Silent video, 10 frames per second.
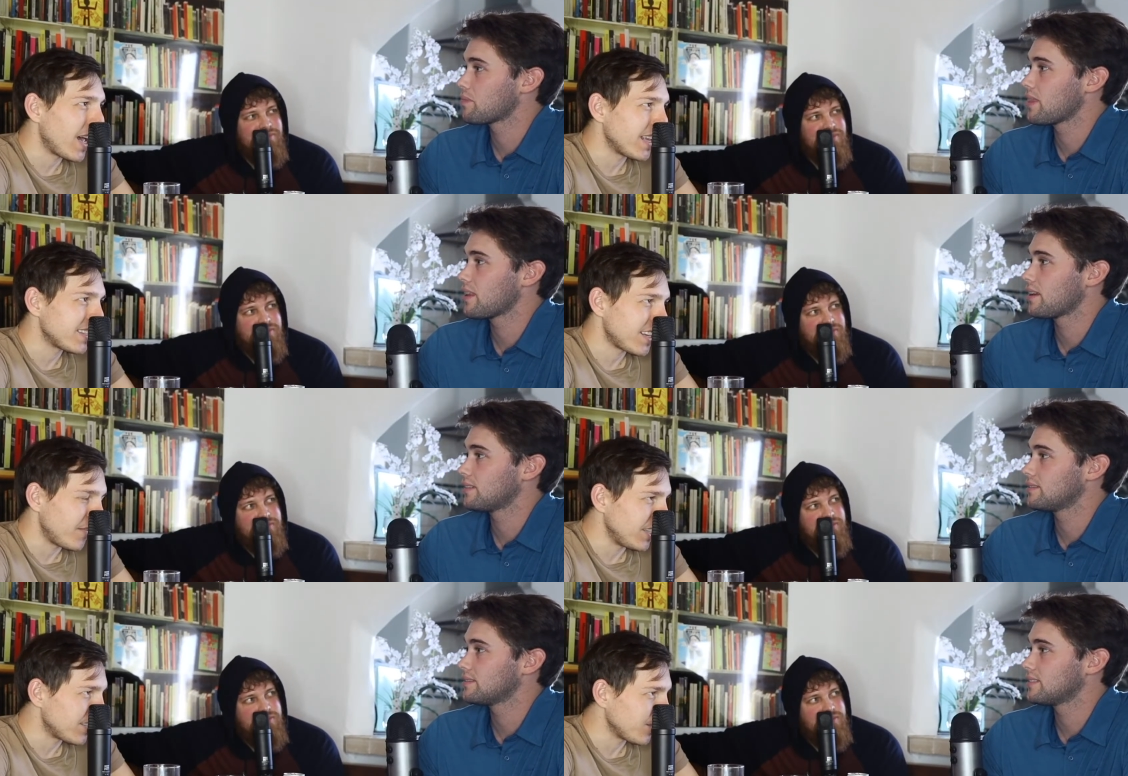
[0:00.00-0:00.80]
Speaker 1: at
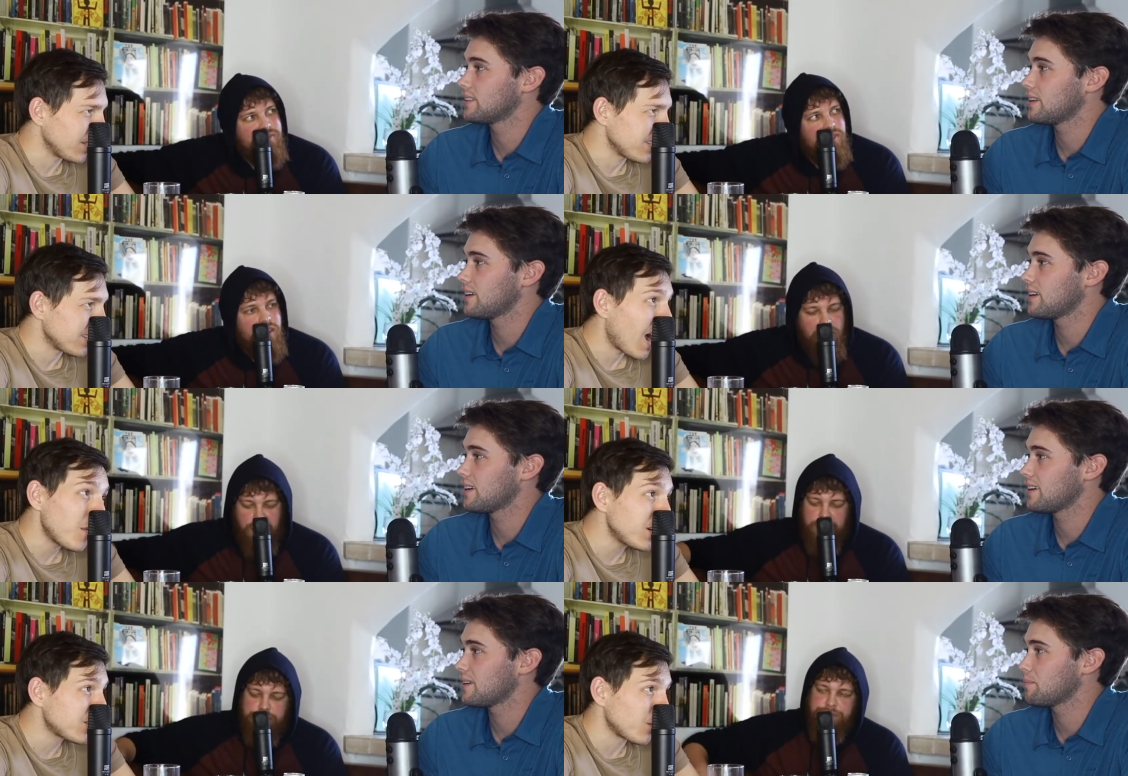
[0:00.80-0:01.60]
70 something cents.
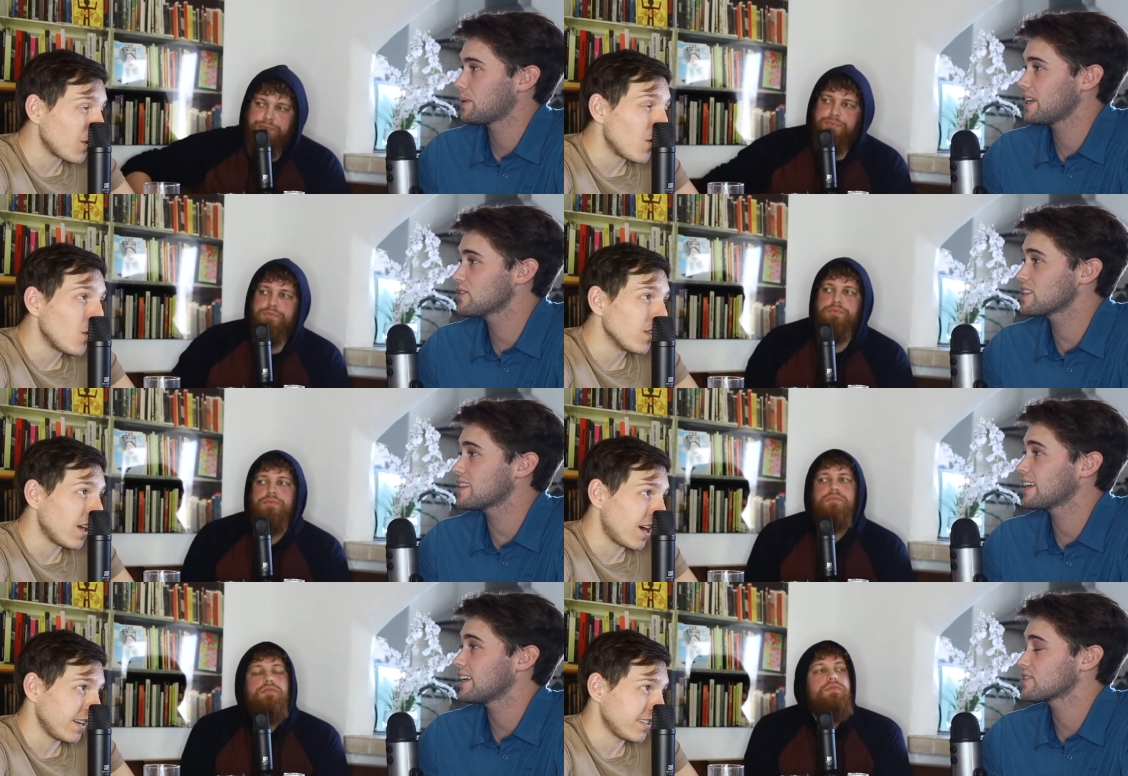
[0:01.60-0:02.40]
I would have sold. But here's
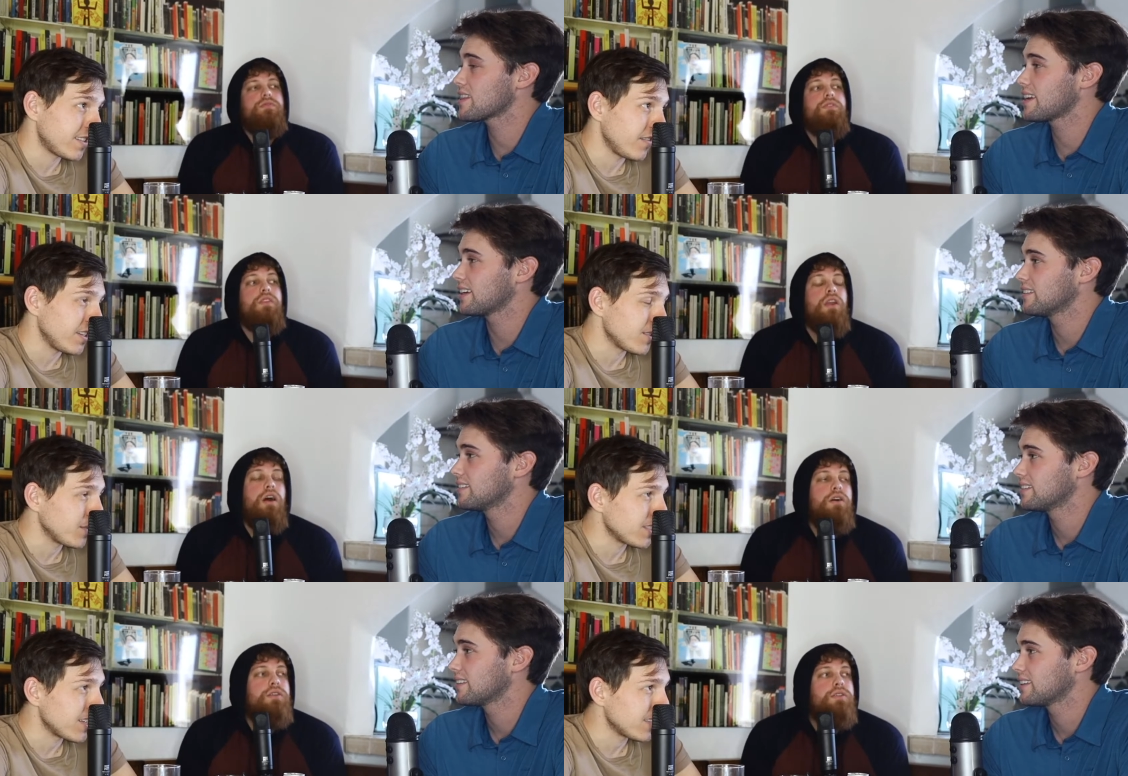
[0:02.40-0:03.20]
the thing. Here's the thing.
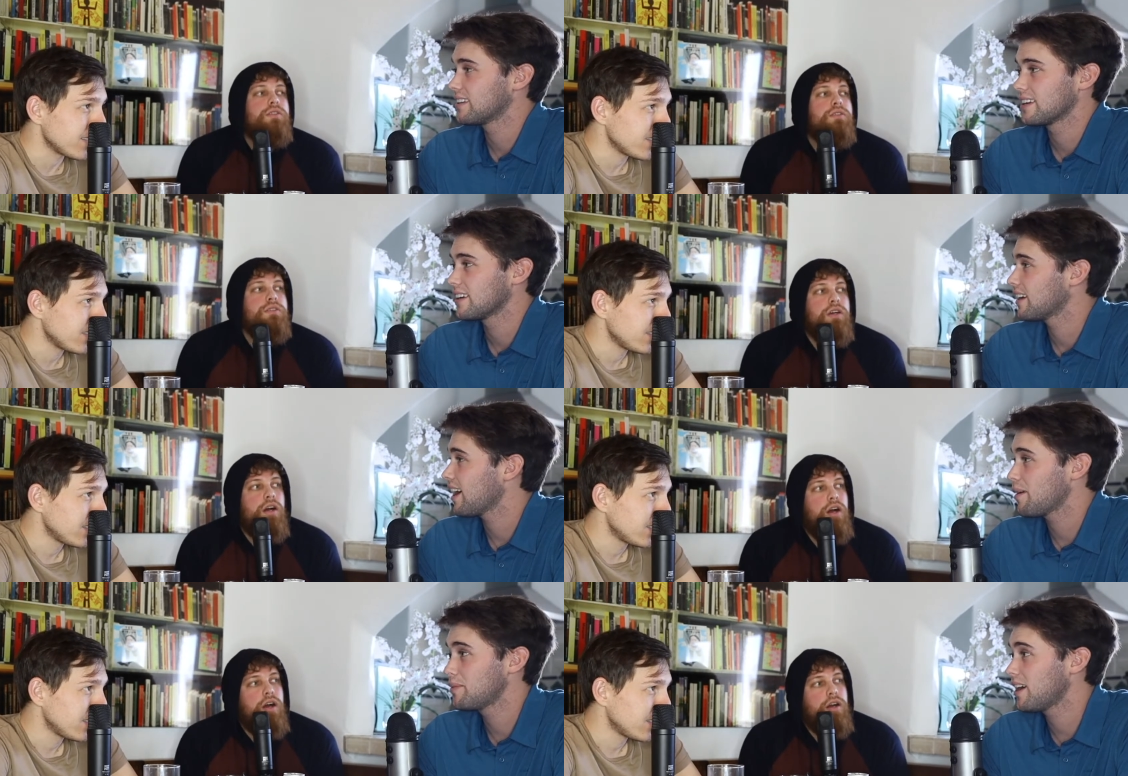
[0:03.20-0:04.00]
Something cents.
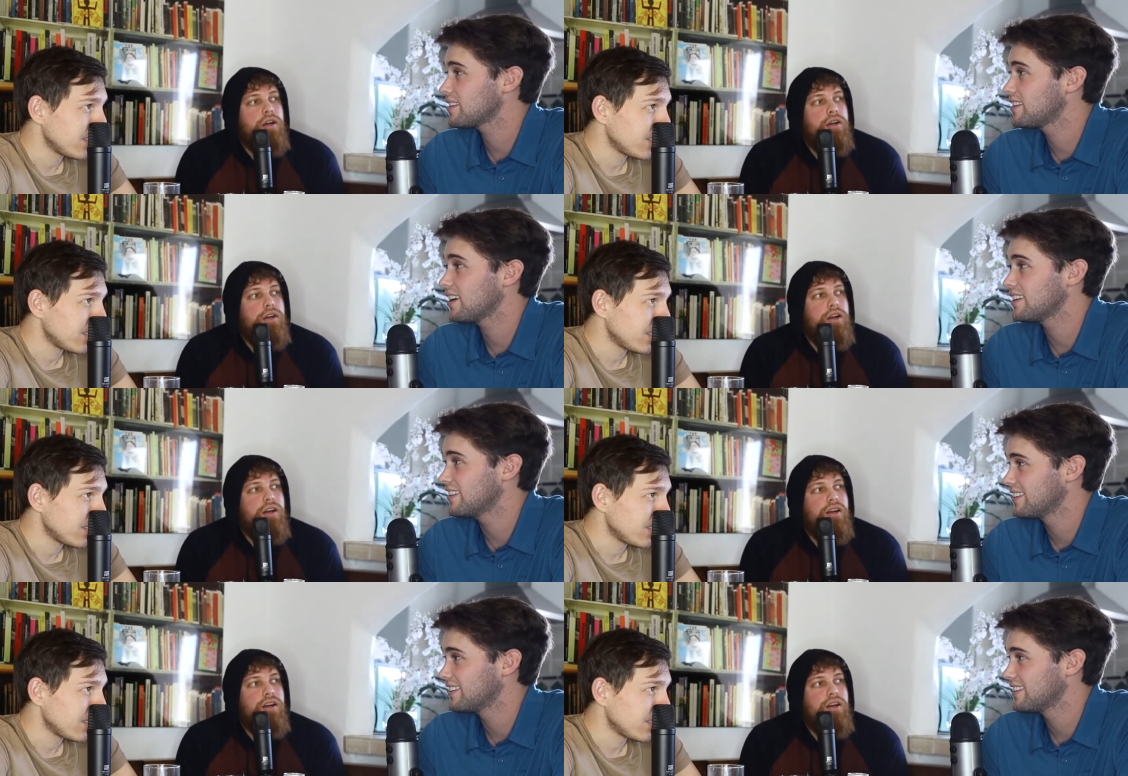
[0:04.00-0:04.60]
I'm not done.